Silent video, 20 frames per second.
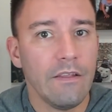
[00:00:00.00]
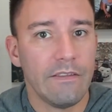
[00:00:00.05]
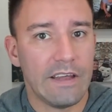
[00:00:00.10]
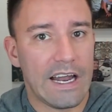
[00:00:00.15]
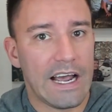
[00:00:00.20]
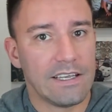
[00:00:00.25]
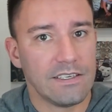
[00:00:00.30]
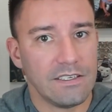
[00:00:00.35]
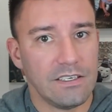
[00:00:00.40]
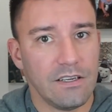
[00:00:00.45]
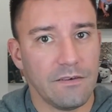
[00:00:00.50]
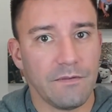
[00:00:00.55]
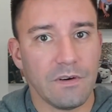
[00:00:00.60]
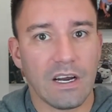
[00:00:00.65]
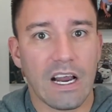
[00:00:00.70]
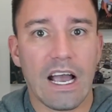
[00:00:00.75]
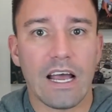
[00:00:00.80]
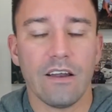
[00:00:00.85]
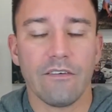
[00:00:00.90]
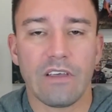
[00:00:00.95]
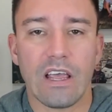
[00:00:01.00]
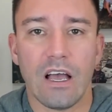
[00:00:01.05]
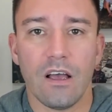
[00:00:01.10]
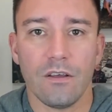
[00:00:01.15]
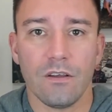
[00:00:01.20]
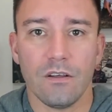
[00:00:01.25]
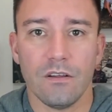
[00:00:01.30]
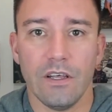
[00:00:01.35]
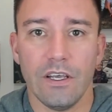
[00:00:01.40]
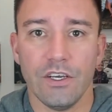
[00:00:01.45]
that has a different kind of
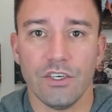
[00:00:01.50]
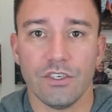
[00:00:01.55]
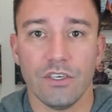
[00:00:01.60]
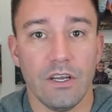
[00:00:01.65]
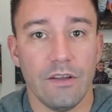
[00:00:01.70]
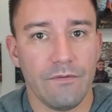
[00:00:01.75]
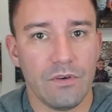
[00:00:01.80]
calculation.